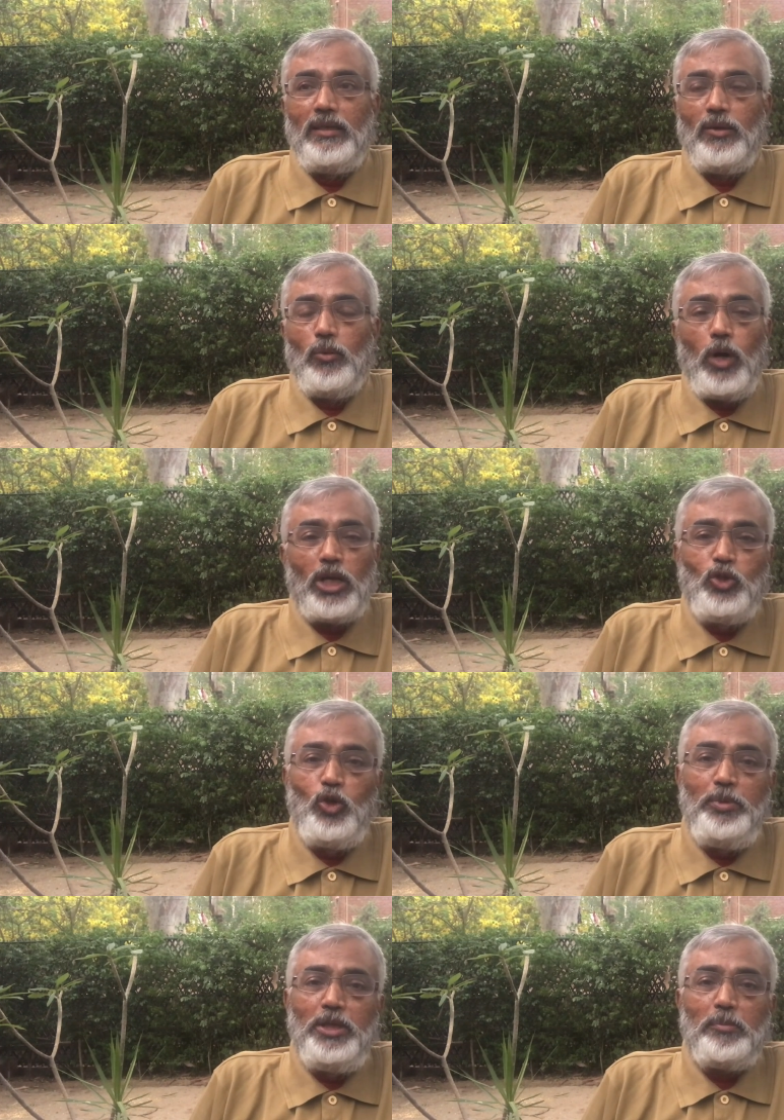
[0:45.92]
What
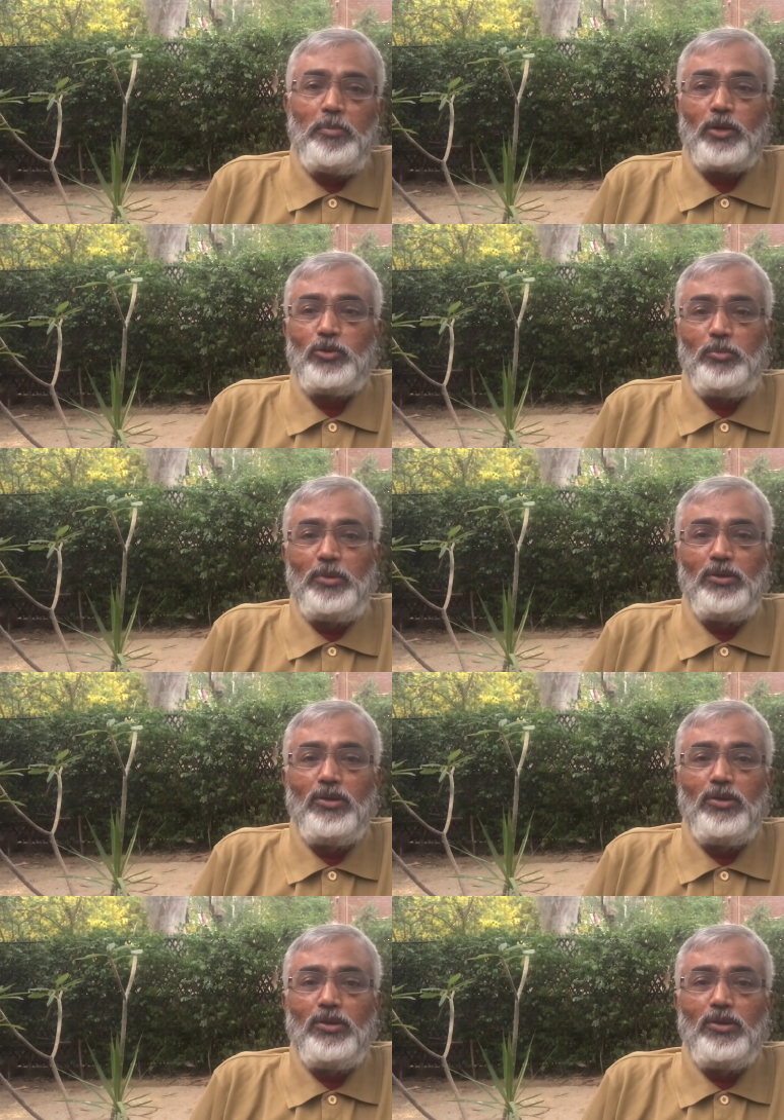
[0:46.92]
could be the possible